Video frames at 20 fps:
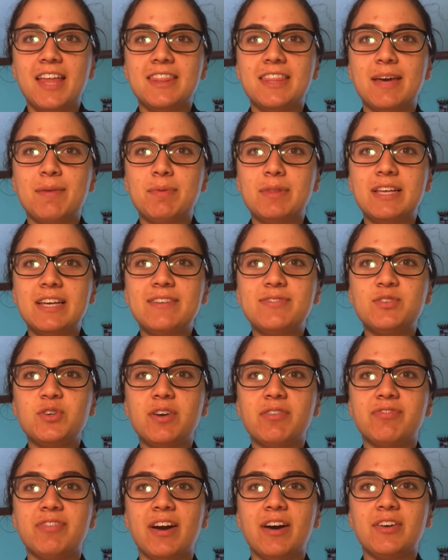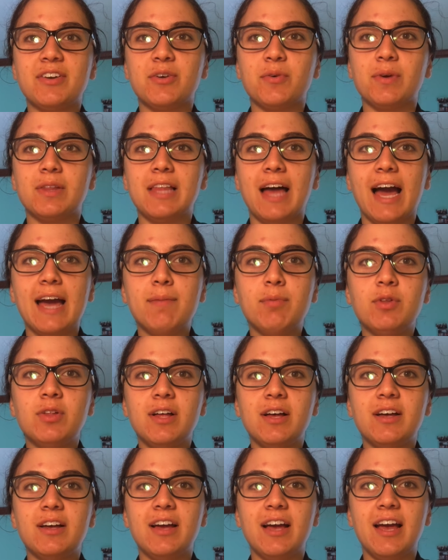They believe to have found a reliable
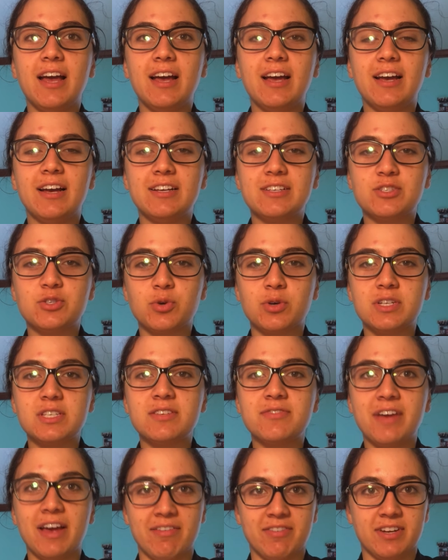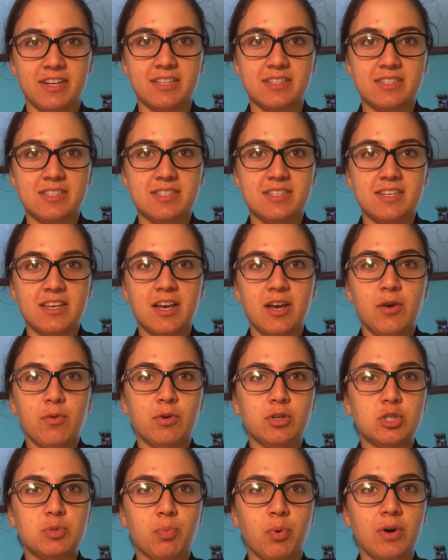source of evidence,
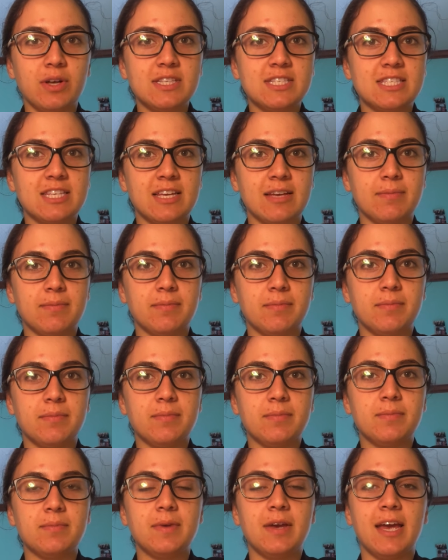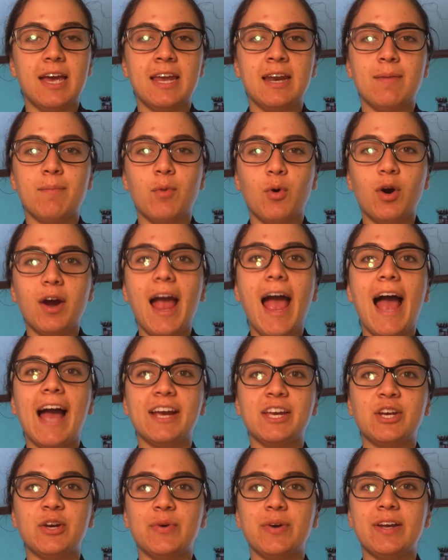which points them in a more
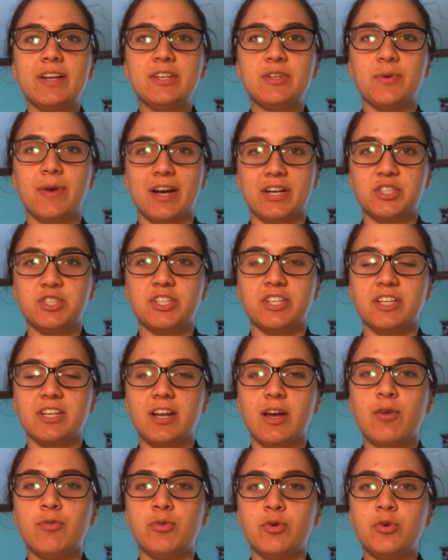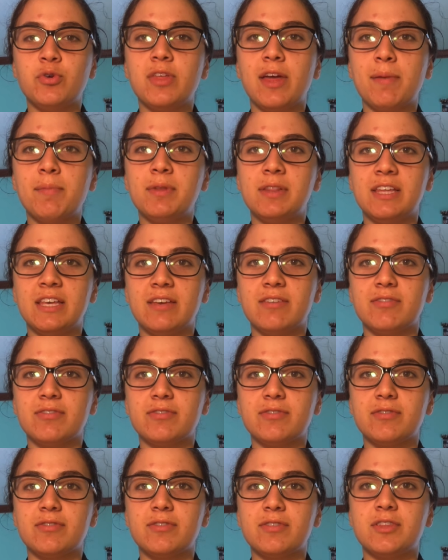accurate direction of who they believe
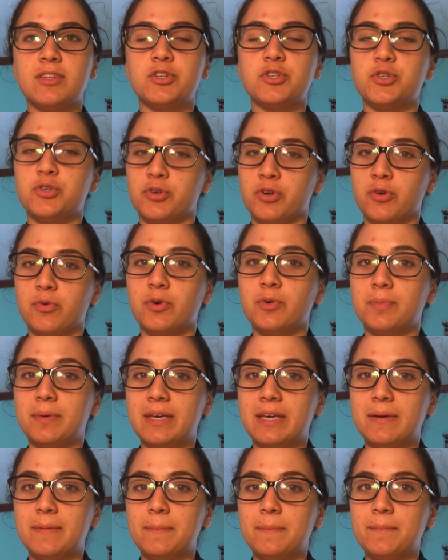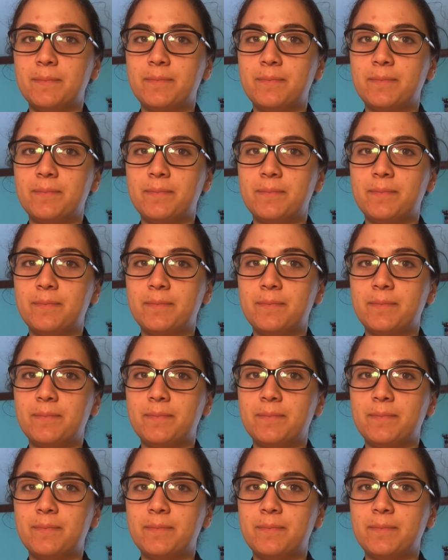the shooter will be.